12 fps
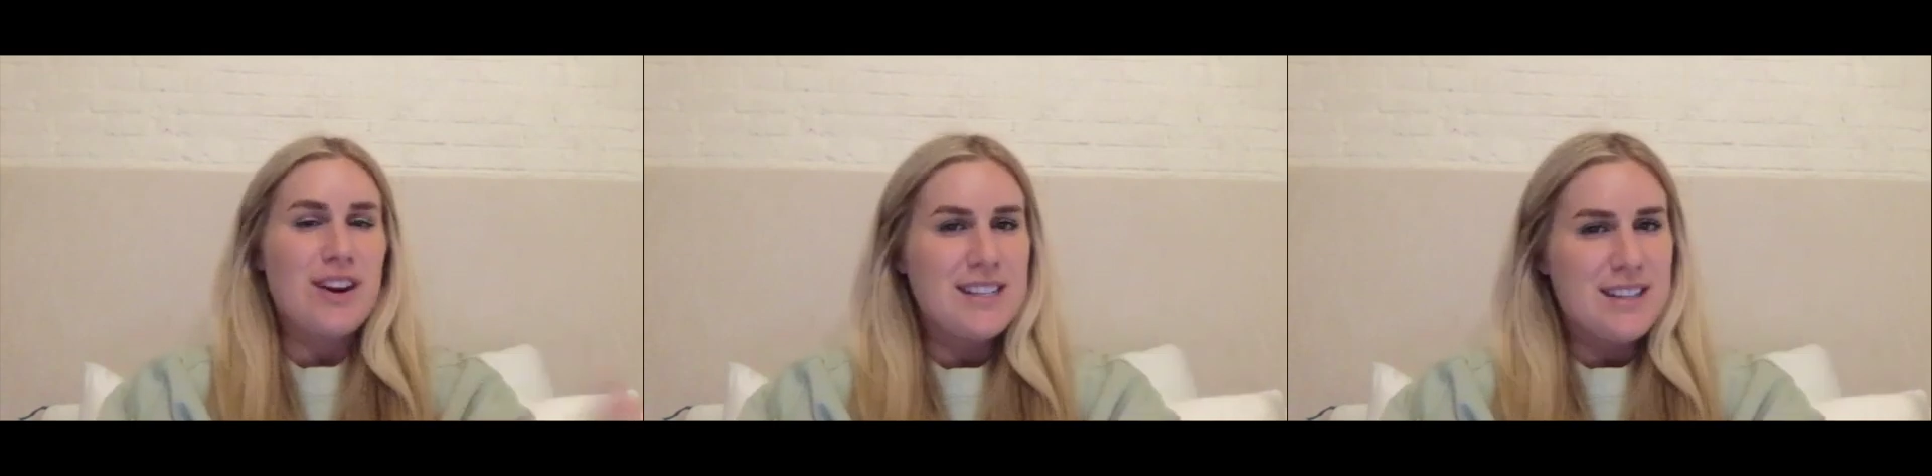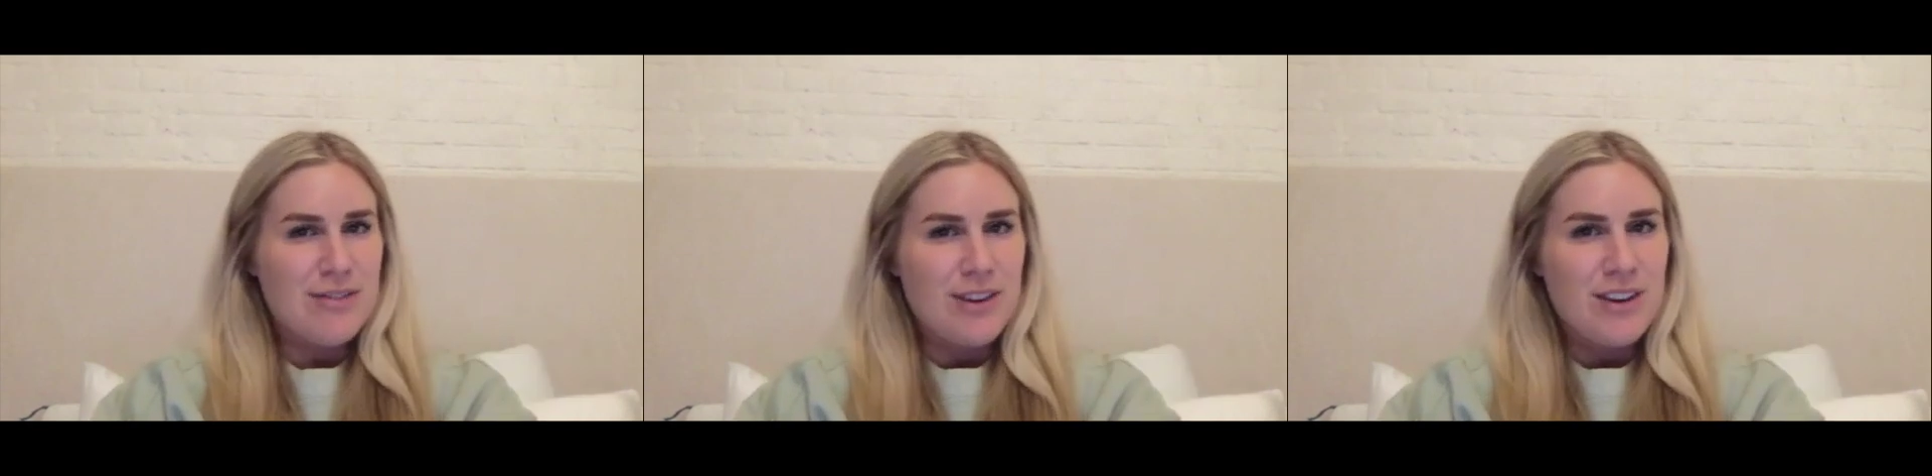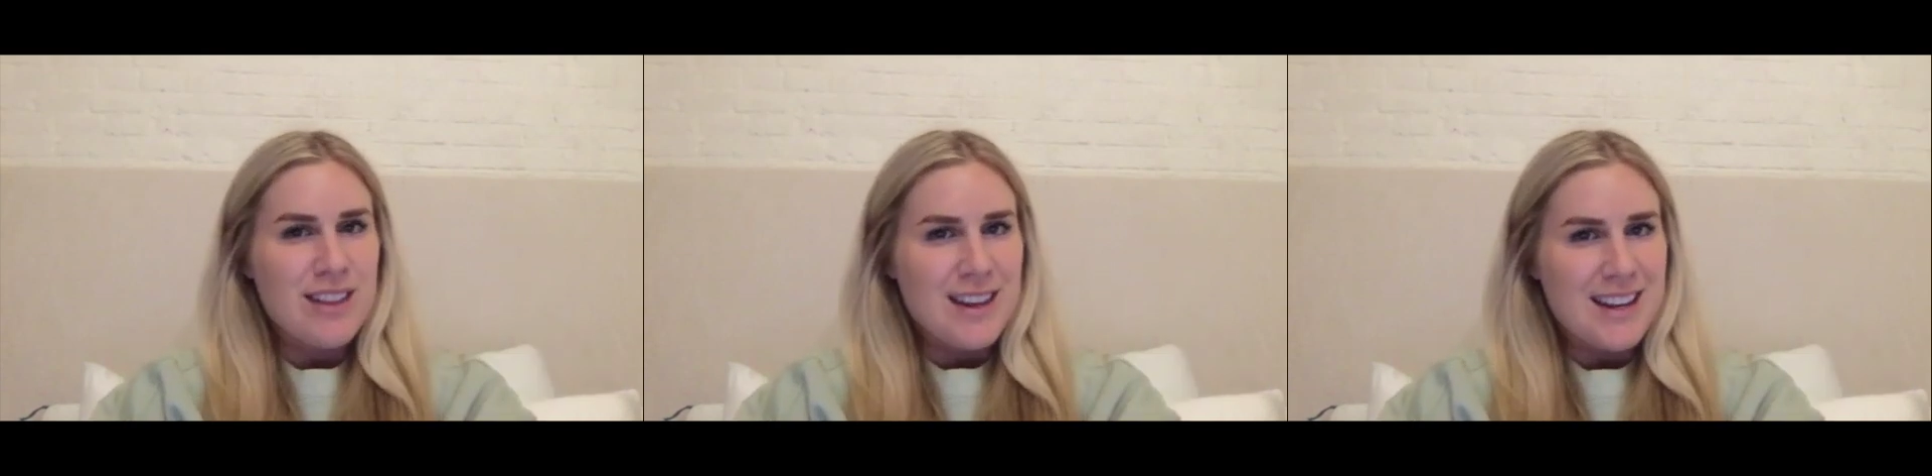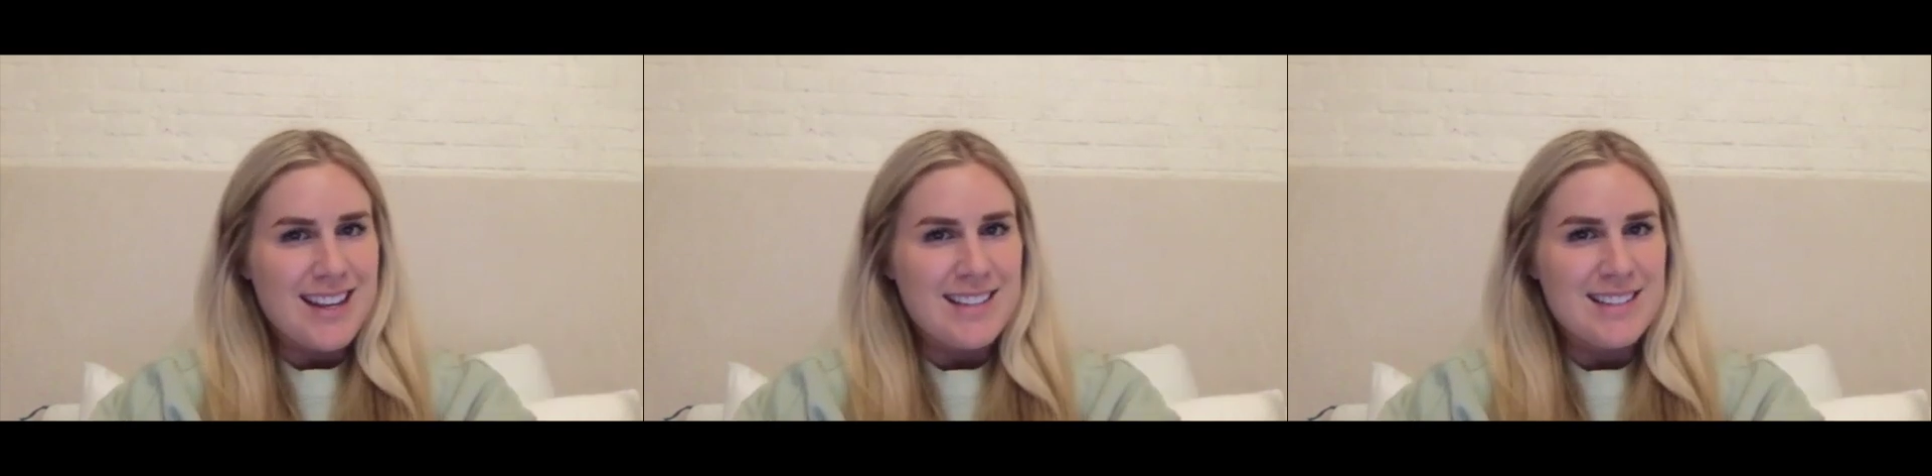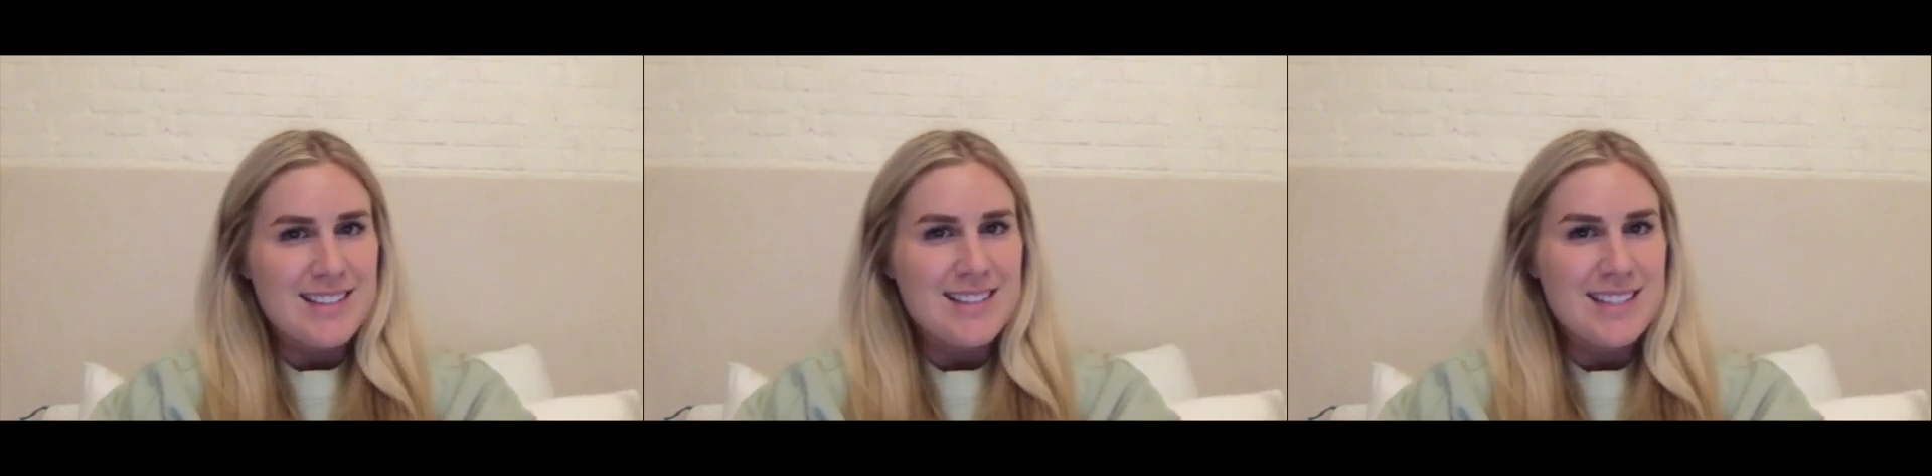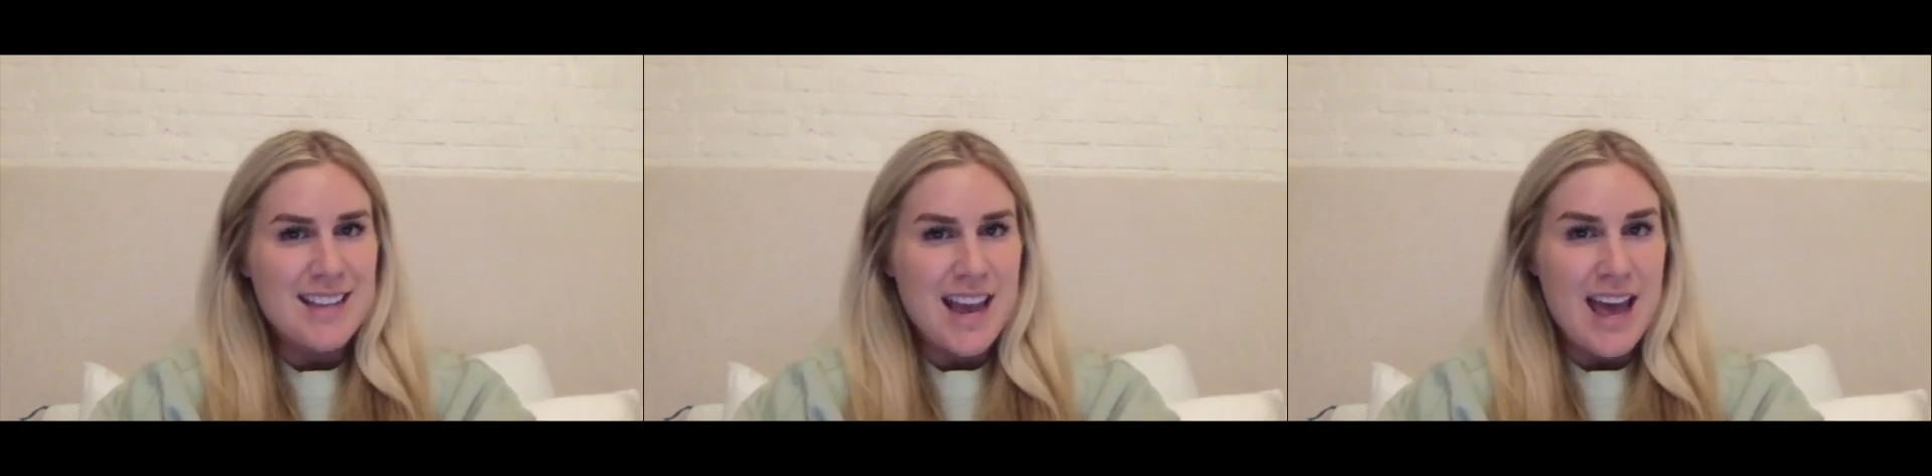different than it is
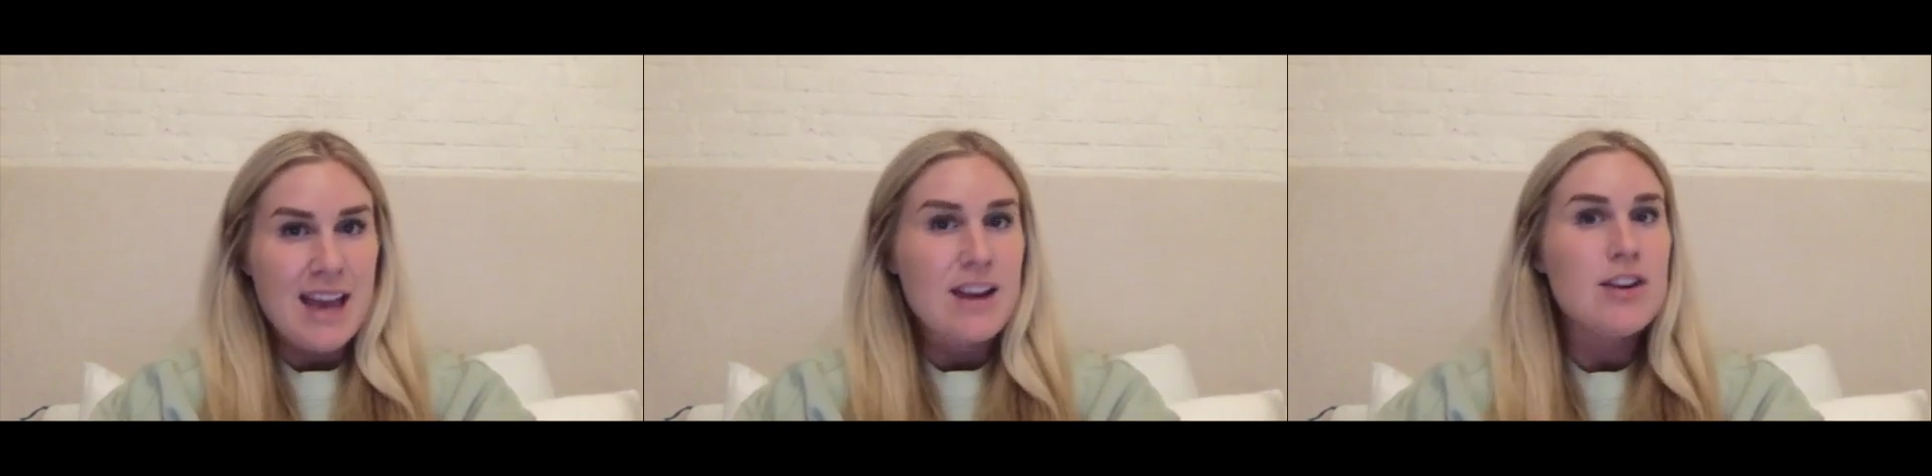today.